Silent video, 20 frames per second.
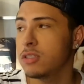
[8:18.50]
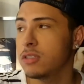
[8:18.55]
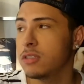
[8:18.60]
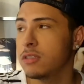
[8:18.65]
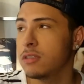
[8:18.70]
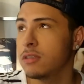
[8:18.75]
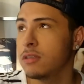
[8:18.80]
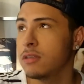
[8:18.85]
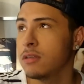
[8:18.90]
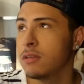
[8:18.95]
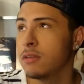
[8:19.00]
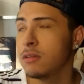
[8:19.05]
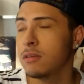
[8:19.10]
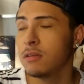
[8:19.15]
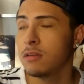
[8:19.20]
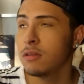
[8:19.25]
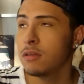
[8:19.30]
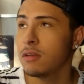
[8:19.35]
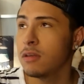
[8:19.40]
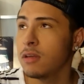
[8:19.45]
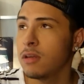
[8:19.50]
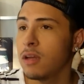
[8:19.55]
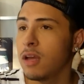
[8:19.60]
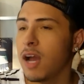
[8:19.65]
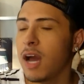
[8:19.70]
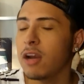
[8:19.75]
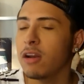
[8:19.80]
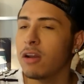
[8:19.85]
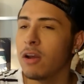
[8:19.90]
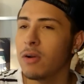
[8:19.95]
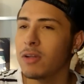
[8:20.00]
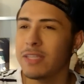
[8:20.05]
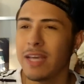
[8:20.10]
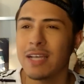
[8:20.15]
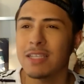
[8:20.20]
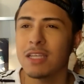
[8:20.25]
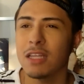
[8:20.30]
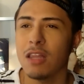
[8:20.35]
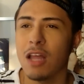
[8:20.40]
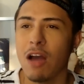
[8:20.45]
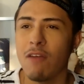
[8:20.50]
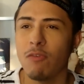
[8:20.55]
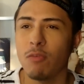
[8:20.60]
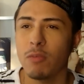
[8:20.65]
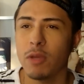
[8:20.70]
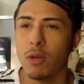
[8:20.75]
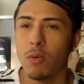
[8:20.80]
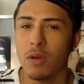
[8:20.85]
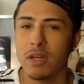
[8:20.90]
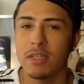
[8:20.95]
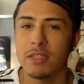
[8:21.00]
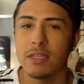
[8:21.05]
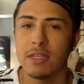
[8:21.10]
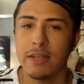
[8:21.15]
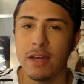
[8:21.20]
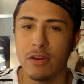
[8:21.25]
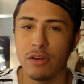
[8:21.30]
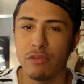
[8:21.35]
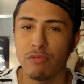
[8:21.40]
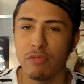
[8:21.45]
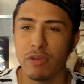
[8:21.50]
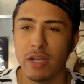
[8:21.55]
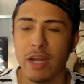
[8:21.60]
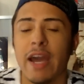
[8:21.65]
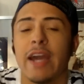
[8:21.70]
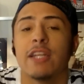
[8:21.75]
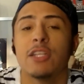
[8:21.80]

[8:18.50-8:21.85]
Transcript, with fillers: just, I don't know, it takes a lot for me to want to sit down and read.